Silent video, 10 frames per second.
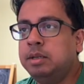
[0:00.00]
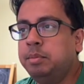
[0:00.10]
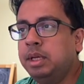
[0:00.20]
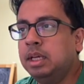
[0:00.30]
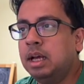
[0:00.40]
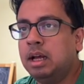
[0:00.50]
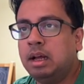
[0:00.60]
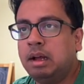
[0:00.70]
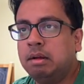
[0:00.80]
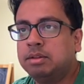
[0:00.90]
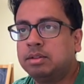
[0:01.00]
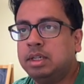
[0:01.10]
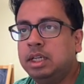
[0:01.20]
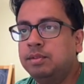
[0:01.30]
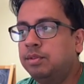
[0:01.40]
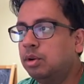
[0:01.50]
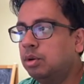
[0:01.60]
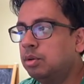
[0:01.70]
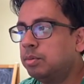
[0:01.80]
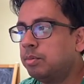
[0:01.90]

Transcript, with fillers: it be a screen flow.